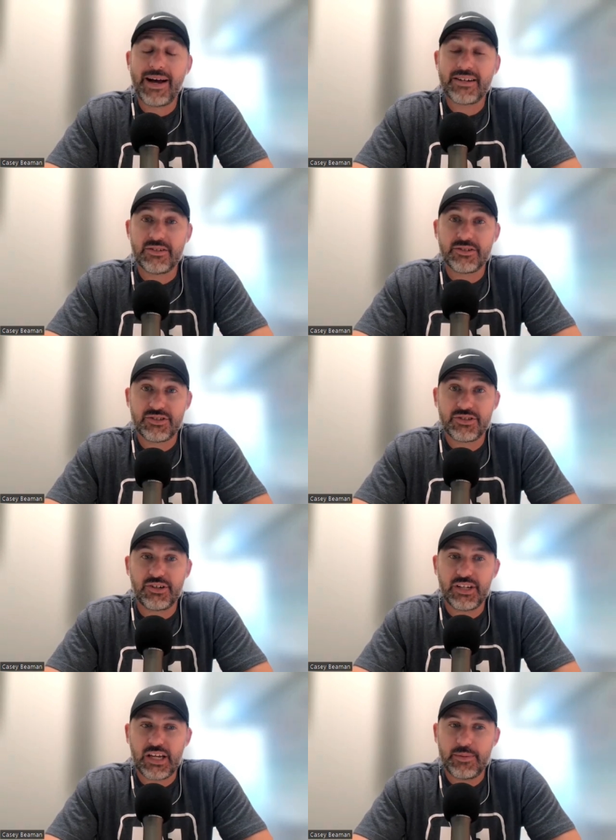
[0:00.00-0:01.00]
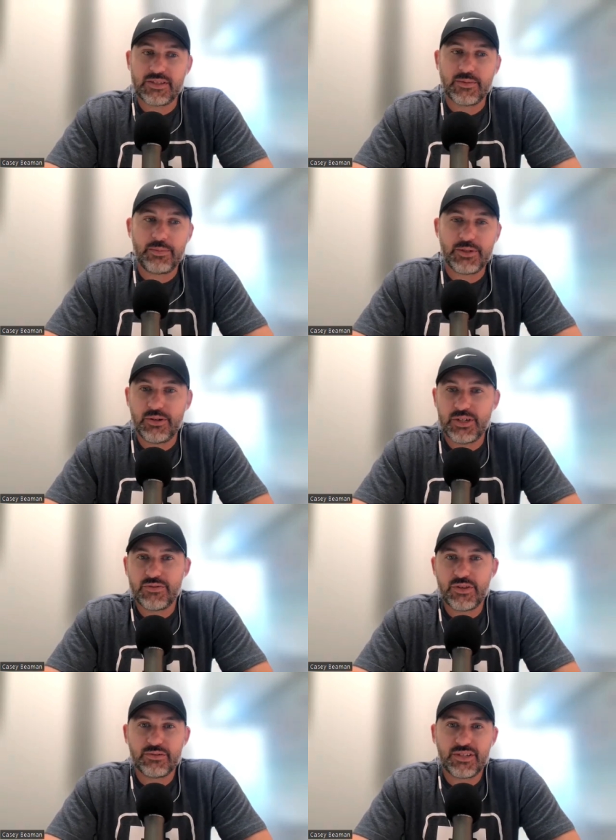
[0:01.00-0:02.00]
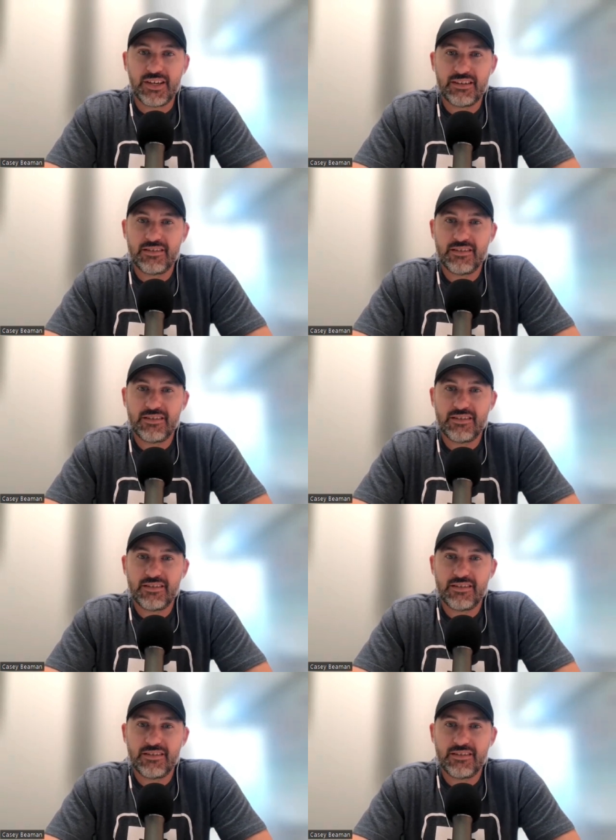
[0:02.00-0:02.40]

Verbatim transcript: I would imagine there's certainly going to be some opportunities for those